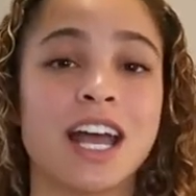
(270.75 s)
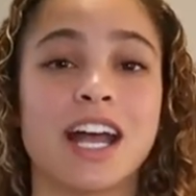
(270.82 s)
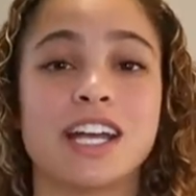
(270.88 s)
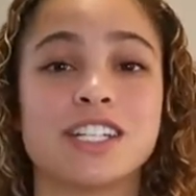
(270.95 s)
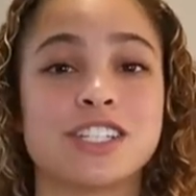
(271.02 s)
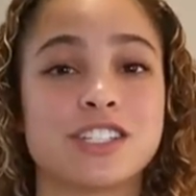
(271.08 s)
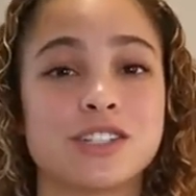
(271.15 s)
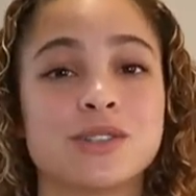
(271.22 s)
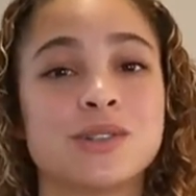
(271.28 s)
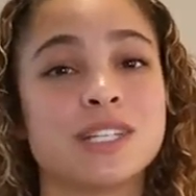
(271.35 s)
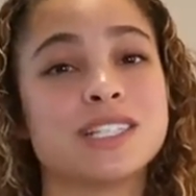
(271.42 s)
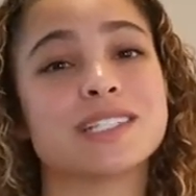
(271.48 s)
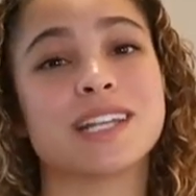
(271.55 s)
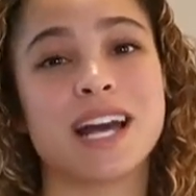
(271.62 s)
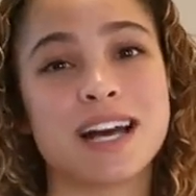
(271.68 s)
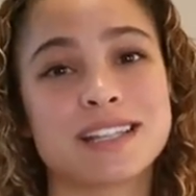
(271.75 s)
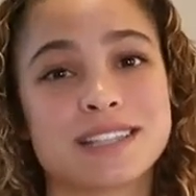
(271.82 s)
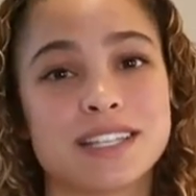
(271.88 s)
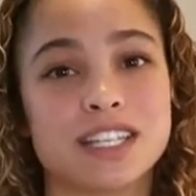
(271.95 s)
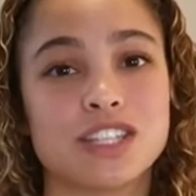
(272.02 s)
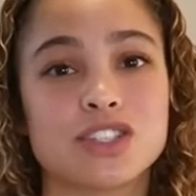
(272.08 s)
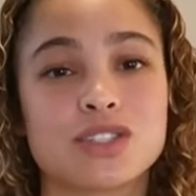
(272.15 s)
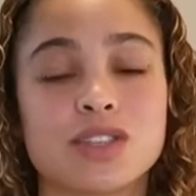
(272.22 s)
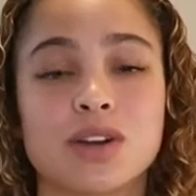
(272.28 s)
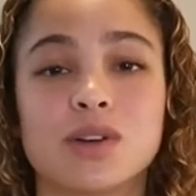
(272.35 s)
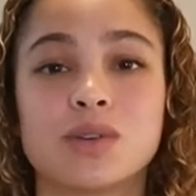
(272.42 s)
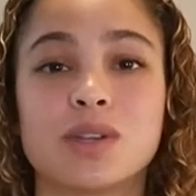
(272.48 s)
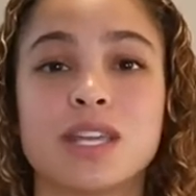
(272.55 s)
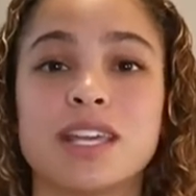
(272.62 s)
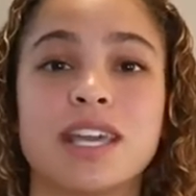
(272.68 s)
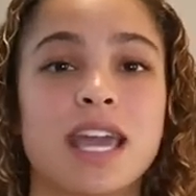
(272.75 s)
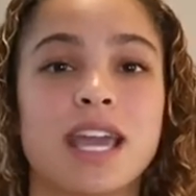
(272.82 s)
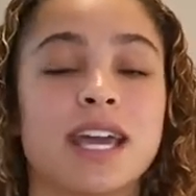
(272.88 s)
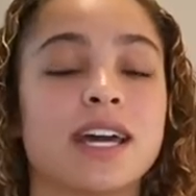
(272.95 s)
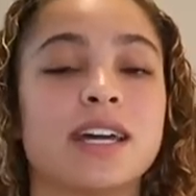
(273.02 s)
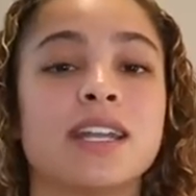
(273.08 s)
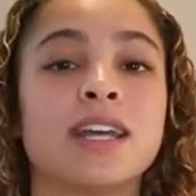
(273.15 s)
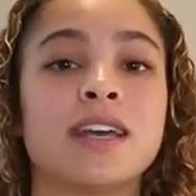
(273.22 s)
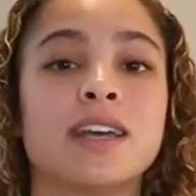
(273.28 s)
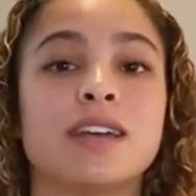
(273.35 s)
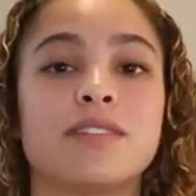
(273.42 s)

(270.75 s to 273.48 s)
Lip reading: and two, he's an athlete, so he can't